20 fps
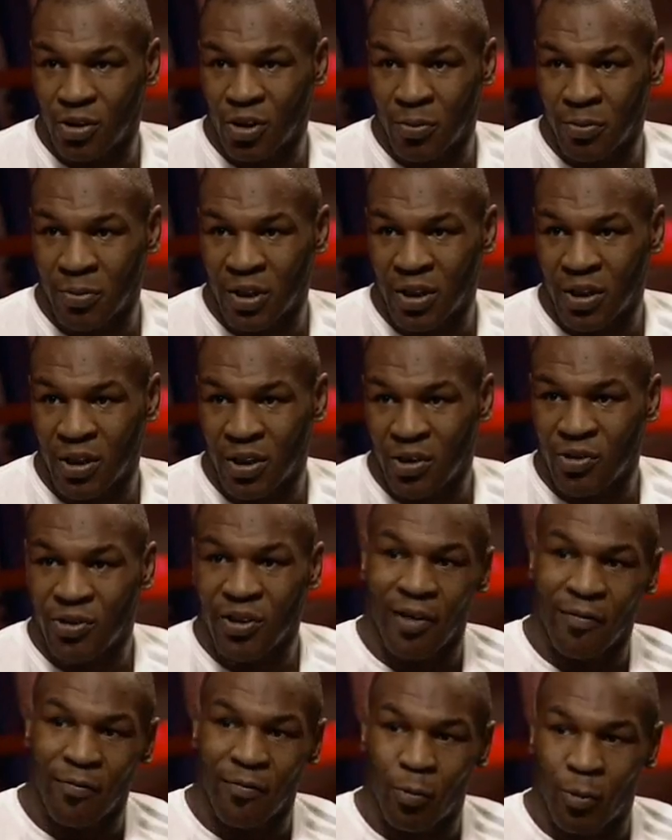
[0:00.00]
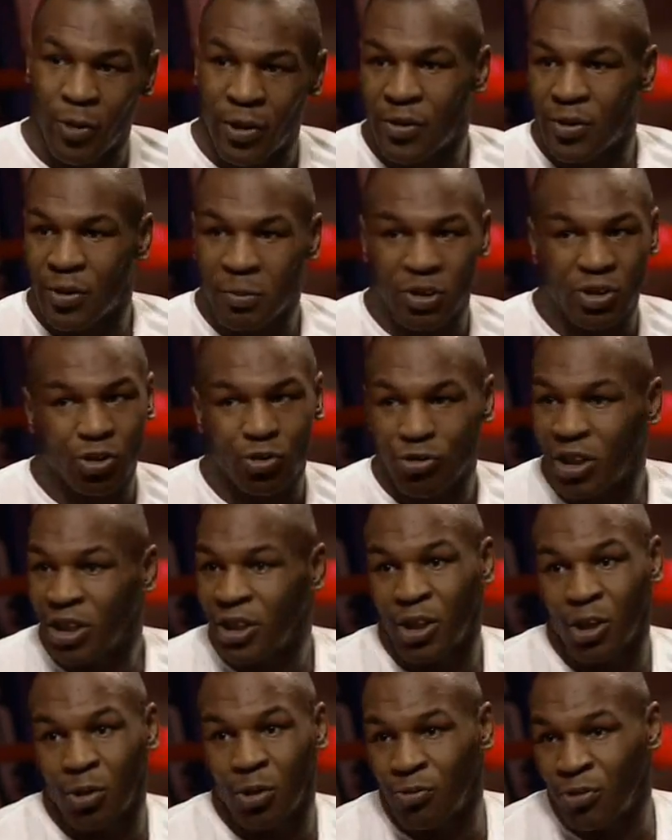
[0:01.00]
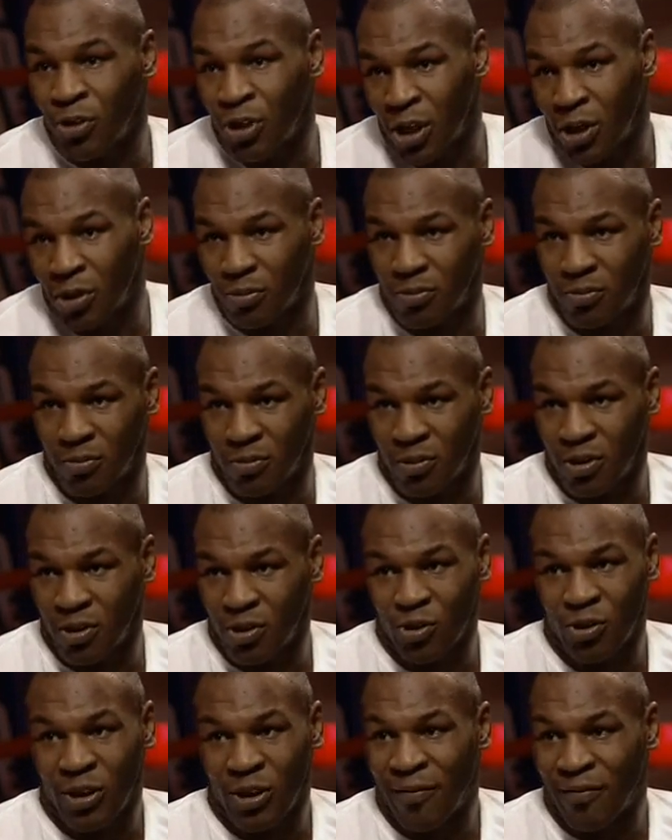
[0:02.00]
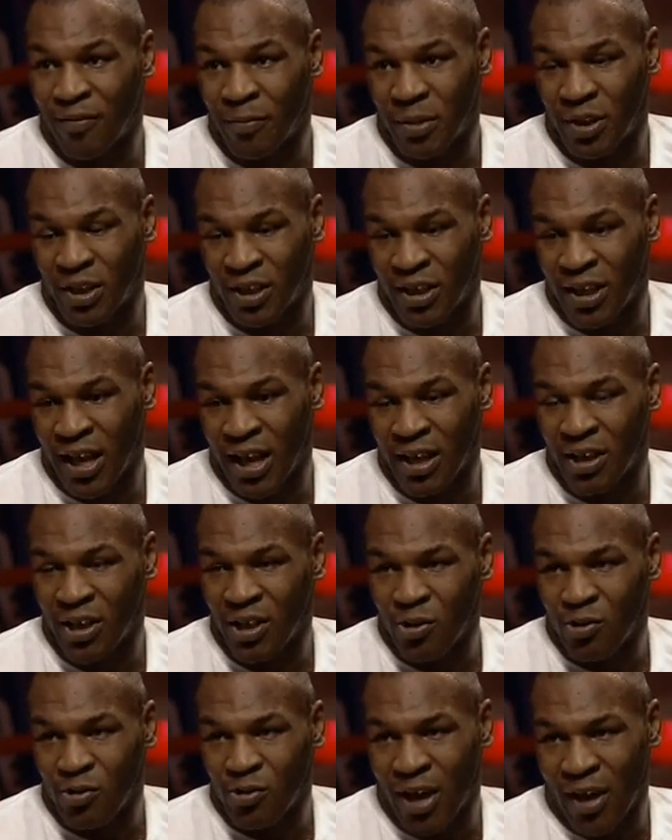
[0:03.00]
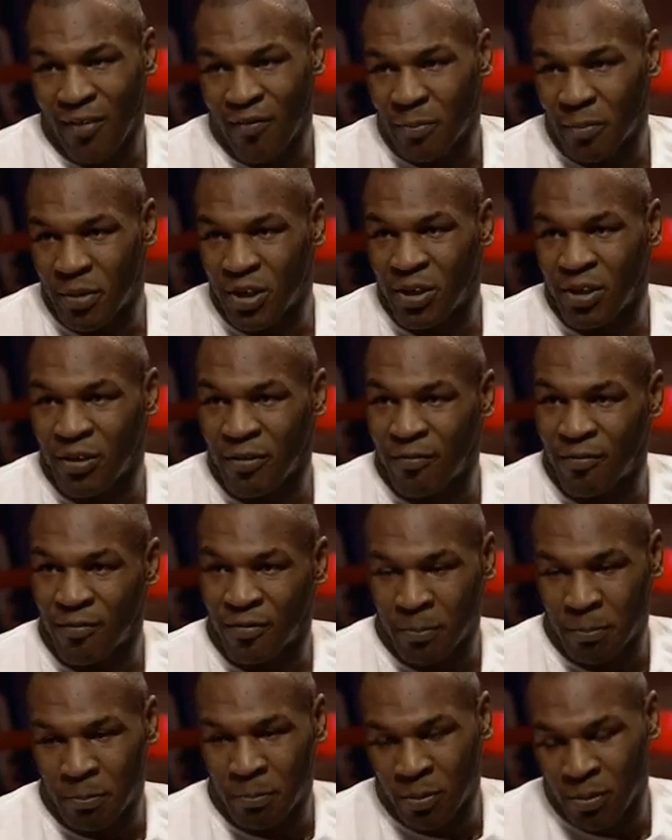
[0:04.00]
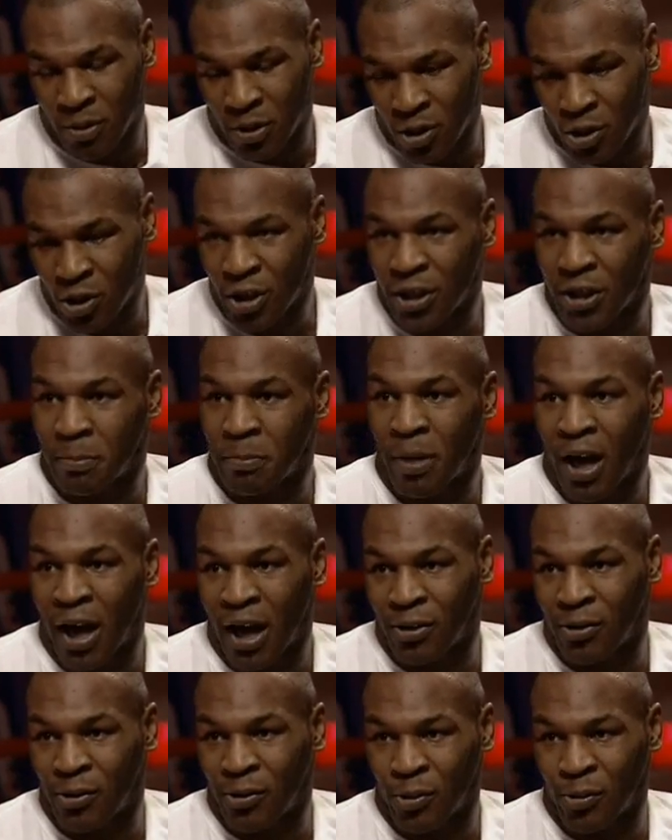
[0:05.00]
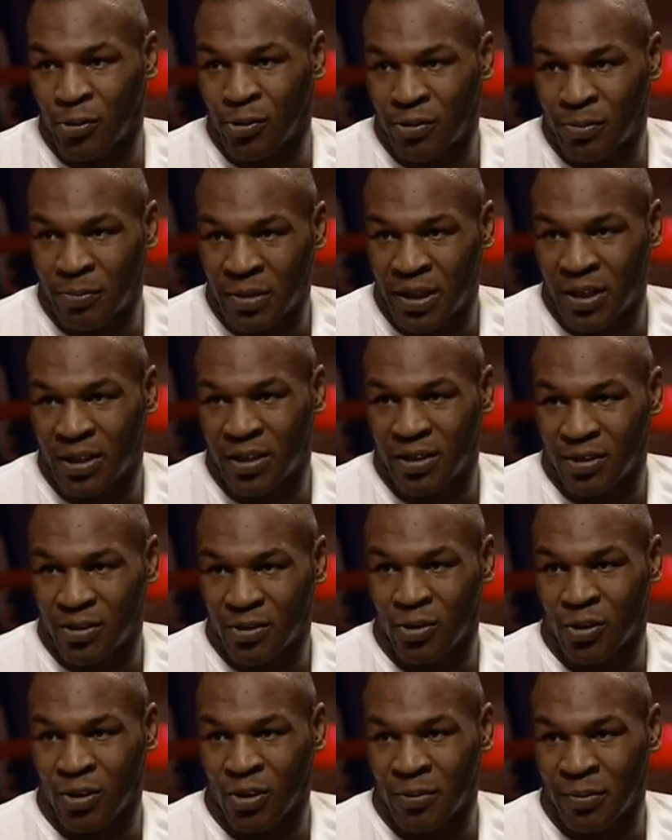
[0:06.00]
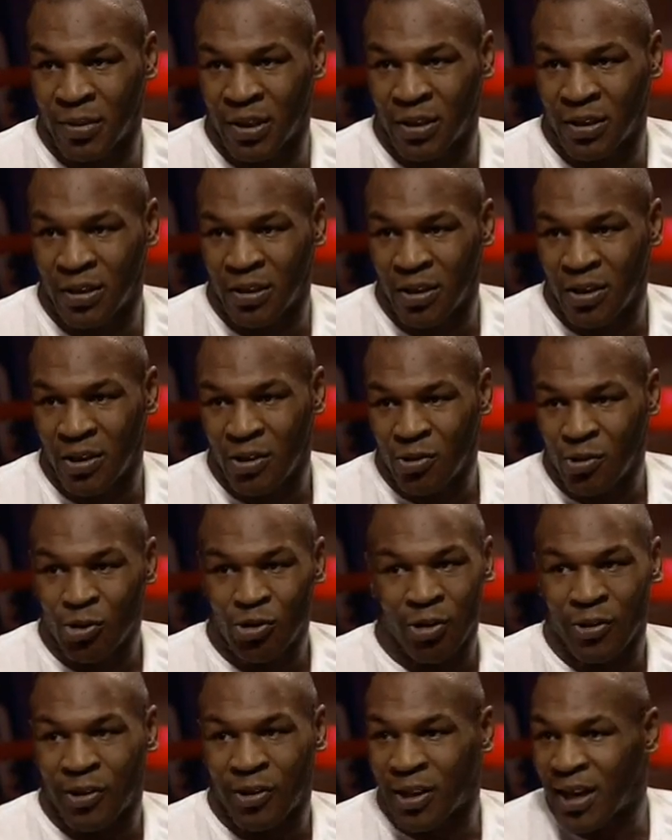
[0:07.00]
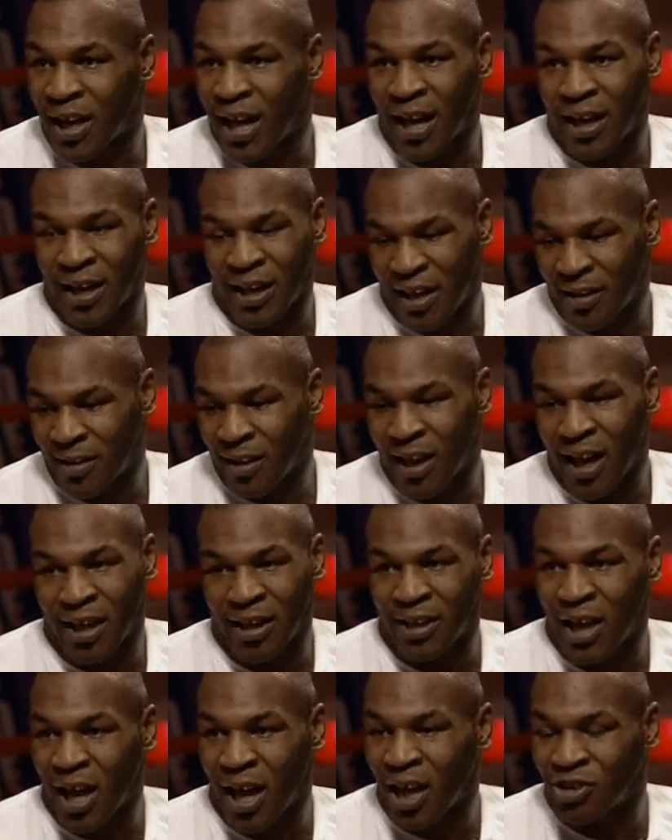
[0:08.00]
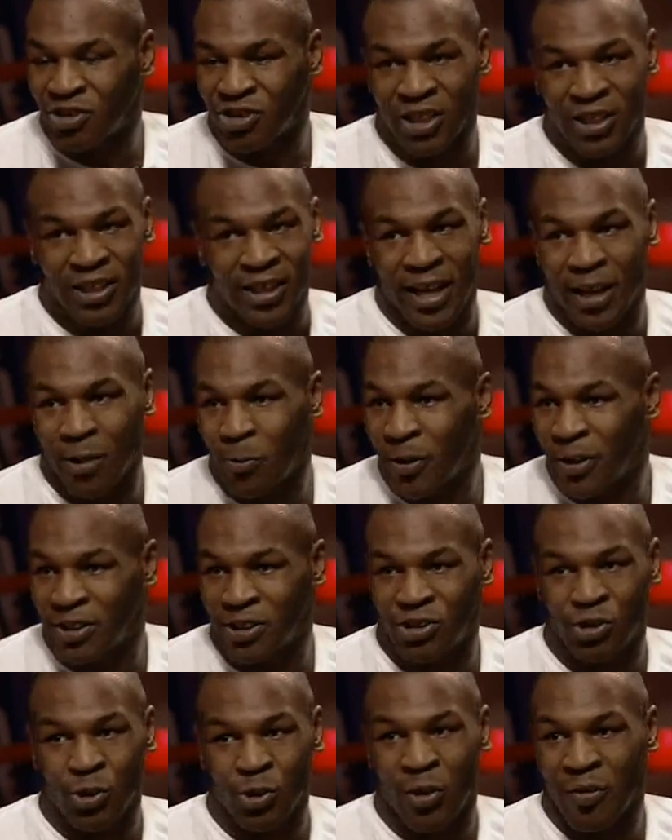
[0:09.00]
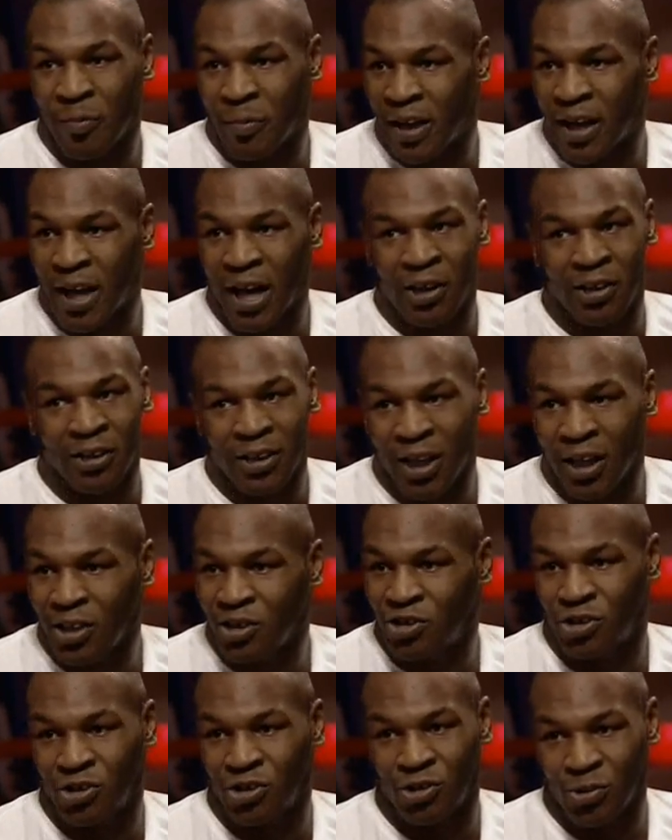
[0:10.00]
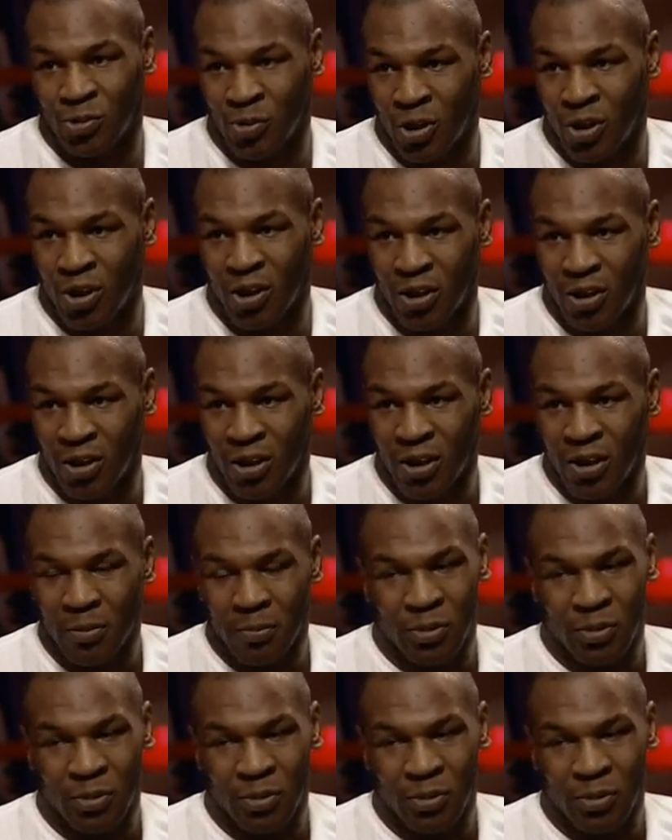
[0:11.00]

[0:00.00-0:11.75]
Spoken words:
You know what I mean? You have wisdom, but you really don't know. You haven't been in the cooking pot, so to speak. You know what I mean? You're just a guy that has a lot of knowledge and just can't wait to show everybody how intelligent you are.